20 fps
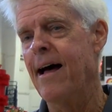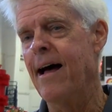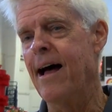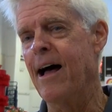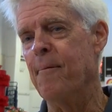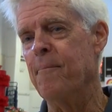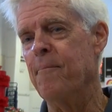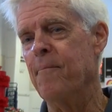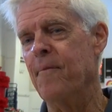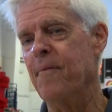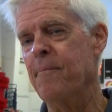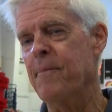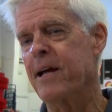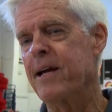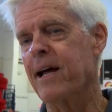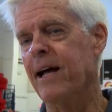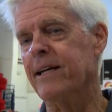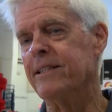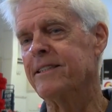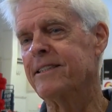Um,
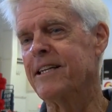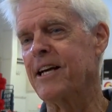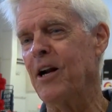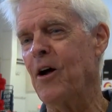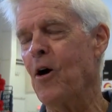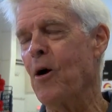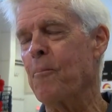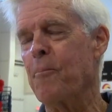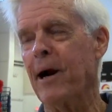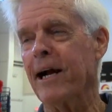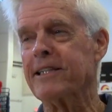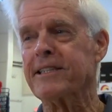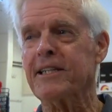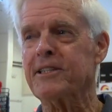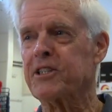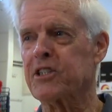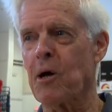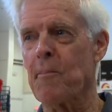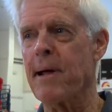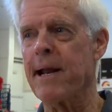because Kanoa brings
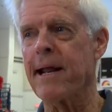in so